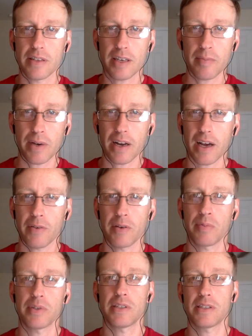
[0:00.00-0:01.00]
Think about how he
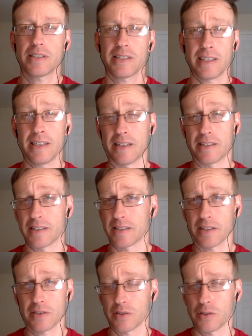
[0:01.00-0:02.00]
presents his ideas. It's
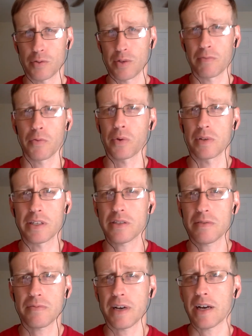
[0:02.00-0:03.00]
not just a straightforward list
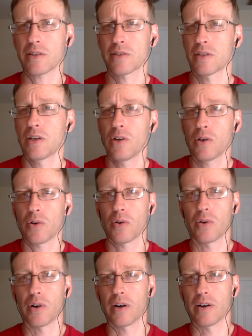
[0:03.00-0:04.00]
of facts
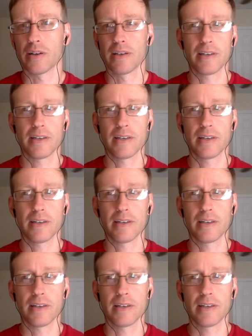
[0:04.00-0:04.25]
or